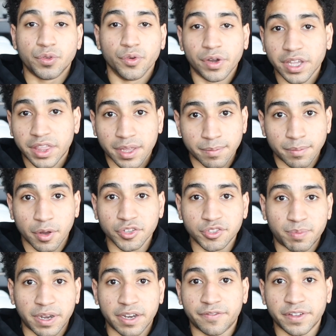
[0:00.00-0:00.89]
You'll get the
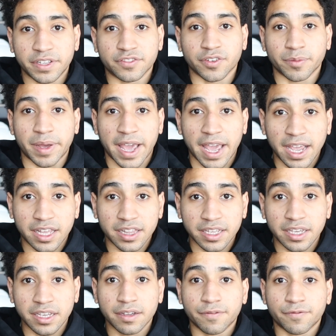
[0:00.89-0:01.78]
most benefits from a hang
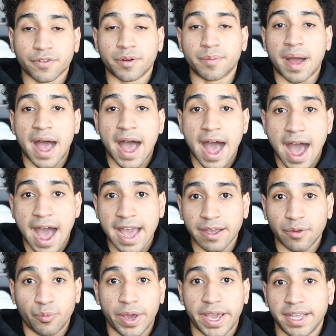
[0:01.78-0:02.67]
clean from
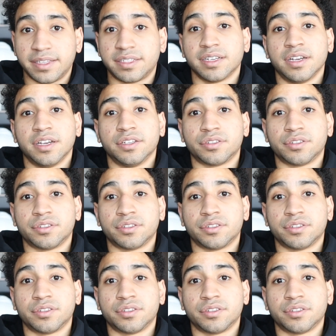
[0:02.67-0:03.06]
high weight.